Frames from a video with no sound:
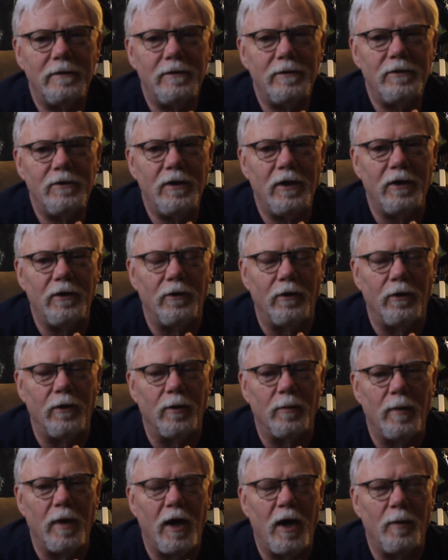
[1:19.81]
she had heard
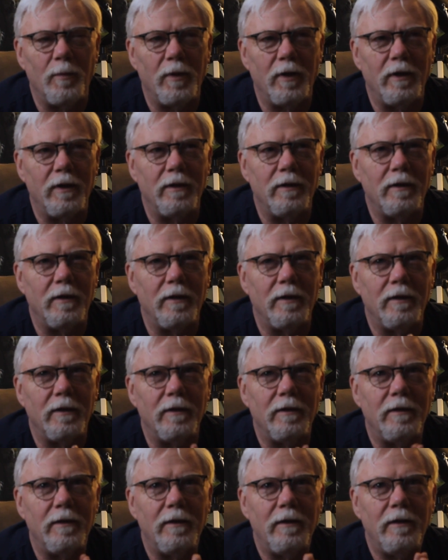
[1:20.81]
about me and
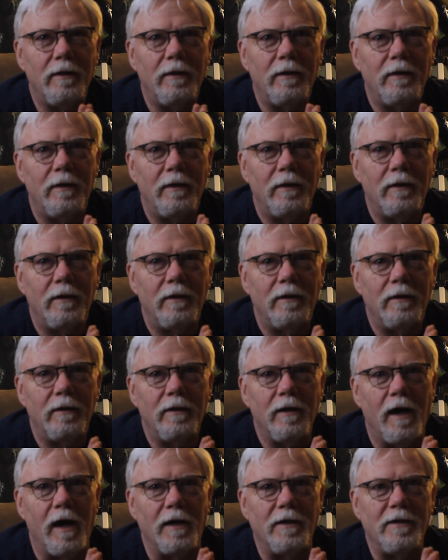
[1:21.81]

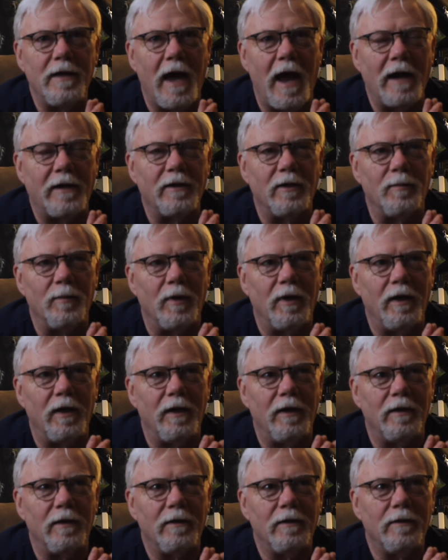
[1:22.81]
contacted
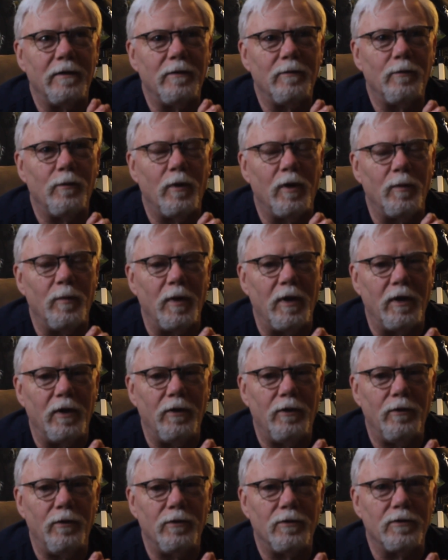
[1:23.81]
me and wanted me to
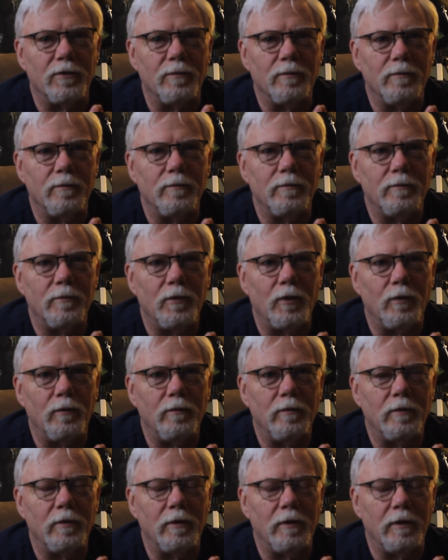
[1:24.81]
do some
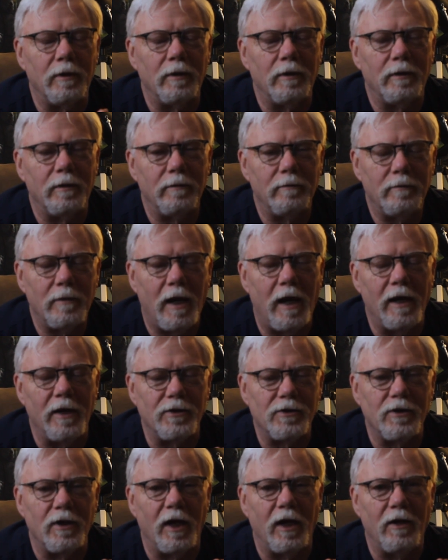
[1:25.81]
Ohio
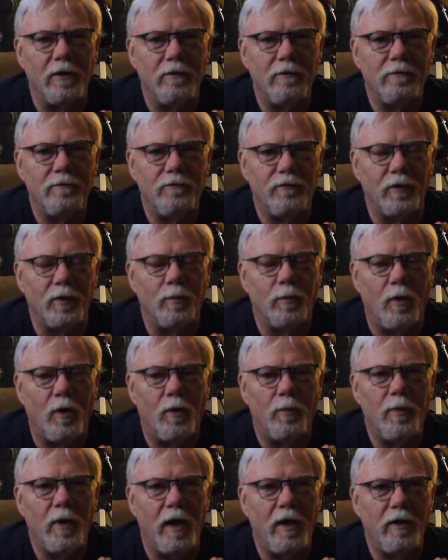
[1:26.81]
State
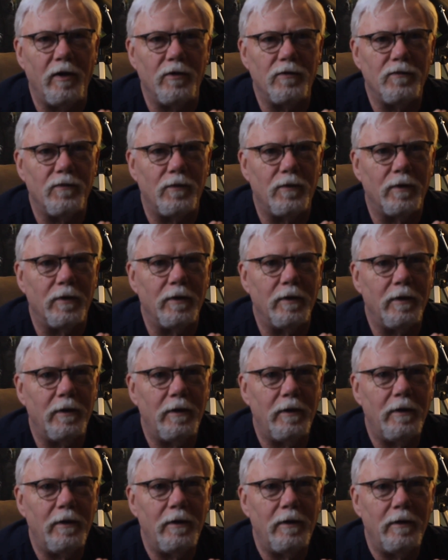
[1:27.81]
football paintings for her.
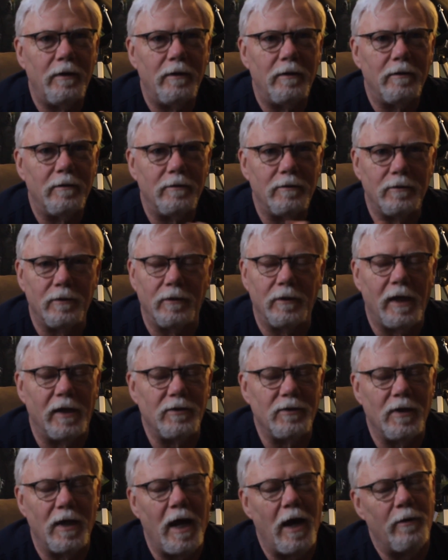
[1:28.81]
So
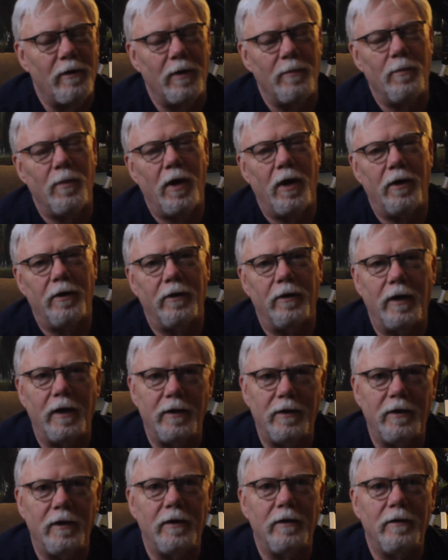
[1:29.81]
that's how I met her. I
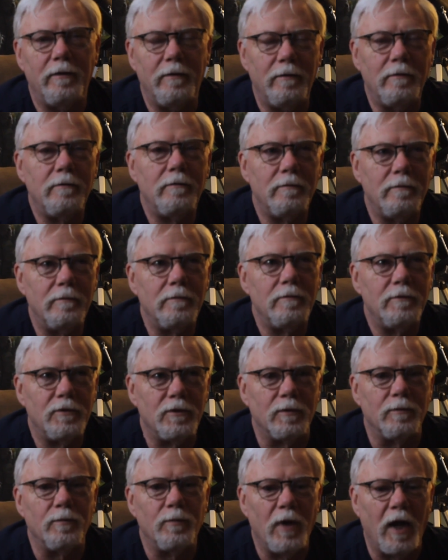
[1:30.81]
did
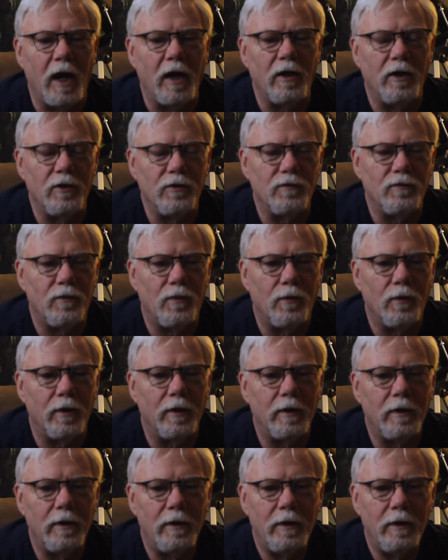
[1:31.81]
some paintings for her.